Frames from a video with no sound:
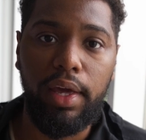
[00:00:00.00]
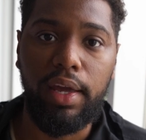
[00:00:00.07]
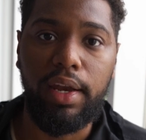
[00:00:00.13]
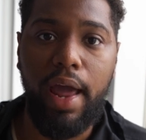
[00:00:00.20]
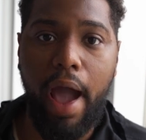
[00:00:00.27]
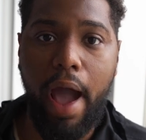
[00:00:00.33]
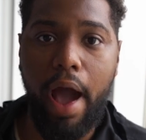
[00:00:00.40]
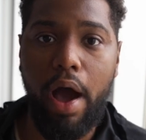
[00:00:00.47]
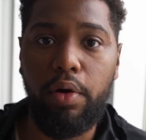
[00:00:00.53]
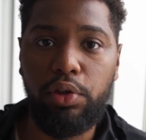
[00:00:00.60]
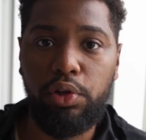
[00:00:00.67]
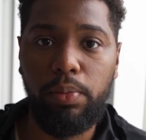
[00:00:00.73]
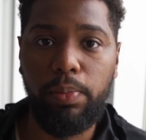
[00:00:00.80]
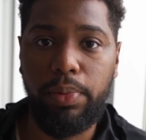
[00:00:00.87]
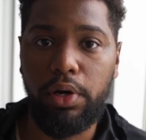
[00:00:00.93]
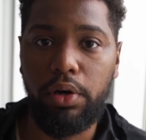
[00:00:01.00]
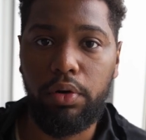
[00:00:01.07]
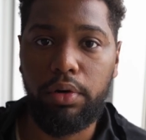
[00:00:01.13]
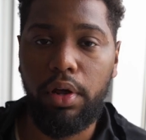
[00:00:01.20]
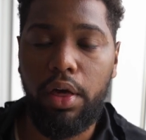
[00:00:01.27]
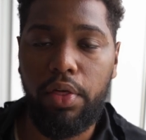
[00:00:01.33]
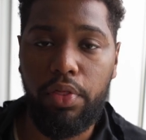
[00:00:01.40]
in how you
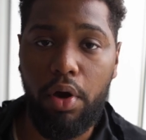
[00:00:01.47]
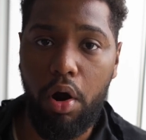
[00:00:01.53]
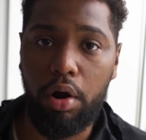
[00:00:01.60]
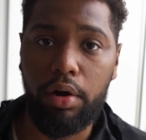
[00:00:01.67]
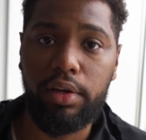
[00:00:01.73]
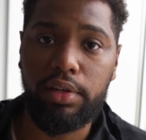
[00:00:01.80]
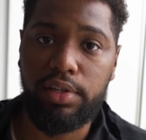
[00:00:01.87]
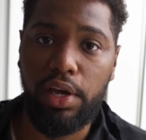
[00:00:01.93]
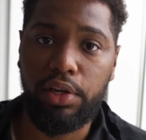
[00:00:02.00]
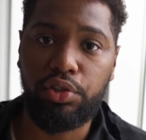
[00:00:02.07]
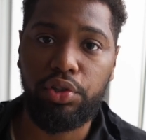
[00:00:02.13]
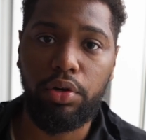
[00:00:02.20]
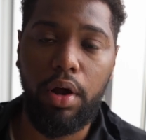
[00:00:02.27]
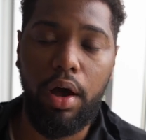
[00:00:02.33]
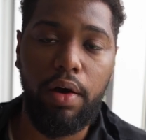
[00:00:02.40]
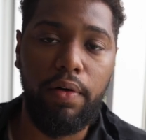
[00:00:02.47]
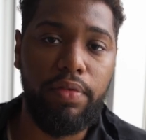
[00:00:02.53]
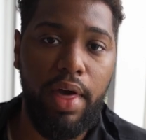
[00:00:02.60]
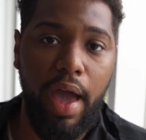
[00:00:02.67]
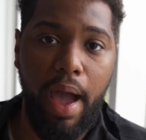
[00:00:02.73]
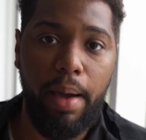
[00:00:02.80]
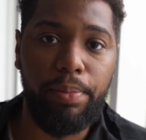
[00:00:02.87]
build the architecture
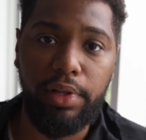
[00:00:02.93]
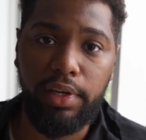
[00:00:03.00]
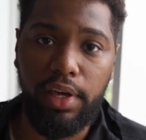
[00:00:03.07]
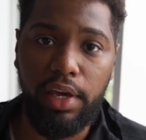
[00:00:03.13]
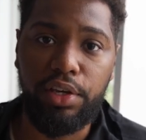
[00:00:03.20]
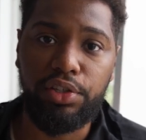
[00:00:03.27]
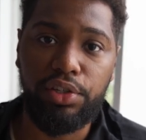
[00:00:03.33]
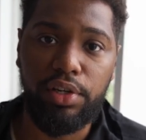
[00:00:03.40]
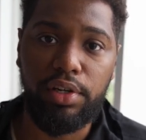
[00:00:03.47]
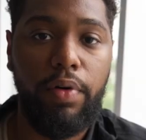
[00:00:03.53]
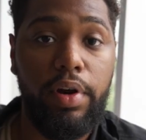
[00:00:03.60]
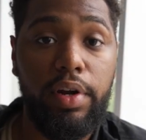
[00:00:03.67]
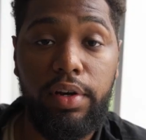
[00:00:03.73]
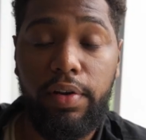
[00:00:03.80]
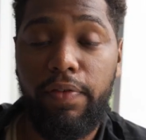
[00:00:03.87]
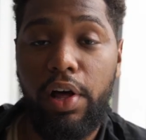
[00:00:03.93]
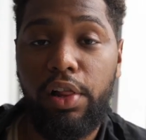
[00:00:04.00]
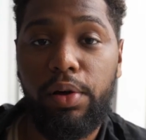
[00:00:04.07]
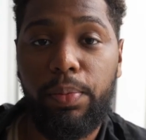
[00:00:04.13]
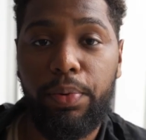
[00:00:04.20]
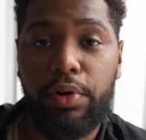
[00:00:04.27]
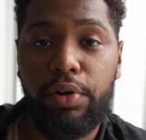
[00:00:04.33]
of the application. Front-end
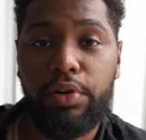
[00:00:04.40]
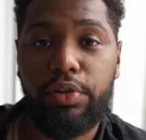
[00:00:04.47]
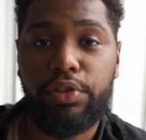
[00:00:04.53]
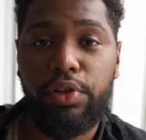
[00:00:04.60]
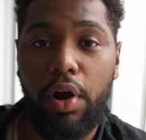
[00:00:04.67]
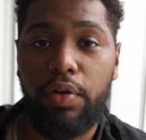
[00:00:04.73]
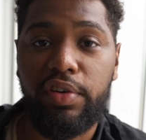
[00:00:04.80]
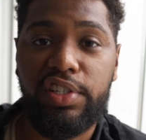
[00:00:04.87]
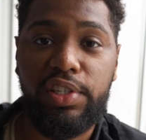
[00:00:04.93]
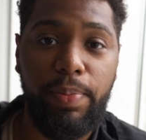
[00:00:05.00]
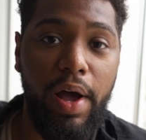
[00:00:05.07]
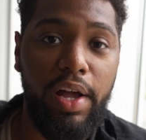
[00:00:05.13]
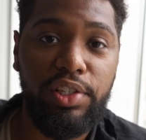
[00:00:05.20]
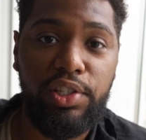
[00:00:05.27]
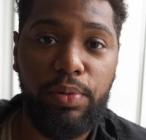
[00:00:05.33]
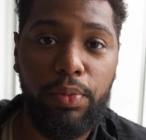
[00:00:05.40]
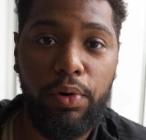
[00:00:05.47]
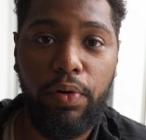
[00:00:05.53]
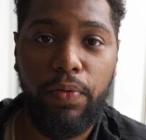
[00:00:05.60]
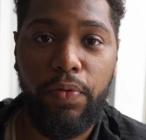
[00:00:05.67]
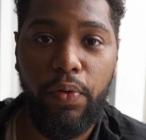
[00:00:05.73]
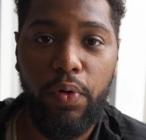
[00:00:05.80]
developers are
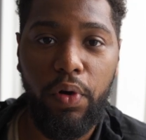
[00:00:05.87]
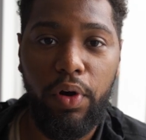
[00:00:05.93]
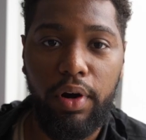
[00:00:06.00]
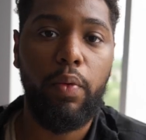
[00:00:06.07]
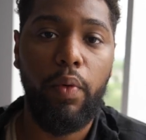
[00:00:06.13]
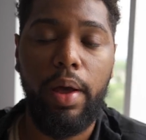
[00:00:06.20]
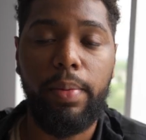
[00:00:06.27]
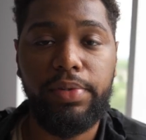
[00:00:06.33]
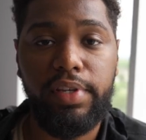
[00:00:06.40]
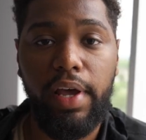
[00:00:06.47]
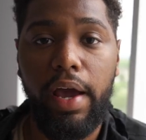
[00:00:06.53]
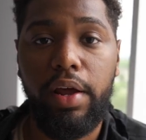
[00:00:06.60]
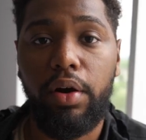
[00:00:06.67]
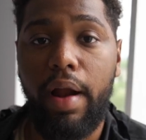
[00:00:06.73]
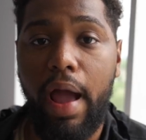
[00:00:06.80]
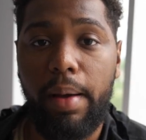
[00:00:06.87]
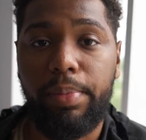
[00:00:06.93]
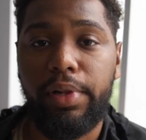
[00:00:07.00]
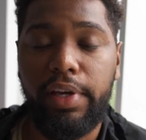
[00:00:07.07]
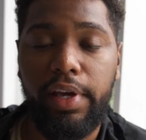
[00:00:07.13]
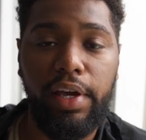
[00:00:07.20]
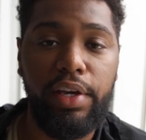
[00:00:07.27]
responsible for the website or
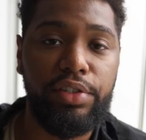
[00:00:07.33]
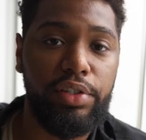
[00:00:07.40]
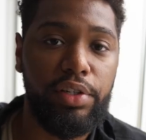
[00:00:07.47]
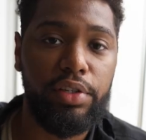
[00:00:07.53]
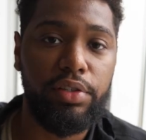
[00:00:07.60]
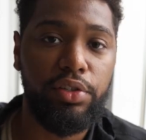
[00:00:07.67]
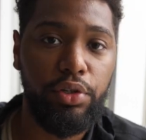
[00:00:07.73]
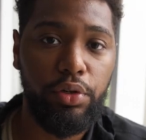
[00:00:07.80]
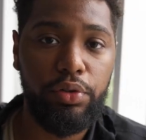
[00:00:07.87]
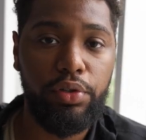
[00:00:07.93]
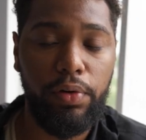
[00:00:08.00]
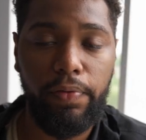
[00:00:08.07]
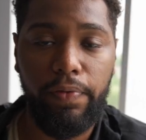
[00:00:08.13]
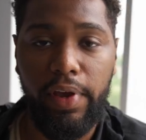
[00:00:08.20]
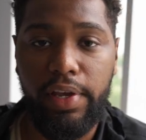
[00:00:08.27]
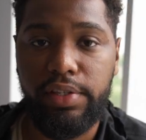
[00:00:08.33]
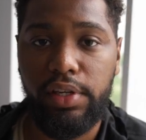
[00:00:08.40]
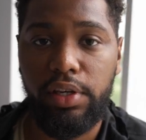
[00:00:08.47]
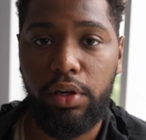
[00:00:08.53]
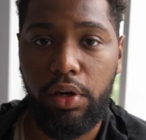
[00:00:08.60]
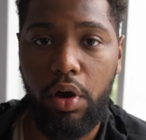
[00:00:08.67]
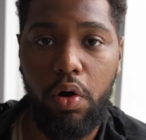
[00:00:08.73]
application's
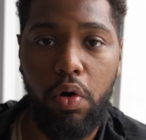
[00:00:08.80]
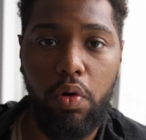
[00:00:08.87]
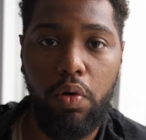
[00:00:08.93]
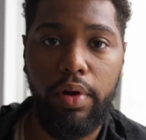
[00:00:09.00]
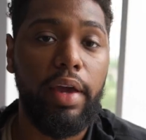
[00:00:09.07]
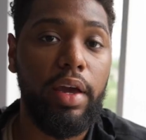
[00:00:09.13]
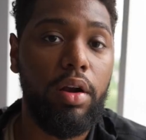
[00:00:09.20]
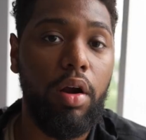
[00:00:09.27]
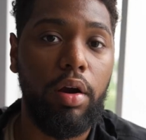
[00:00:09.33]
user-facing code and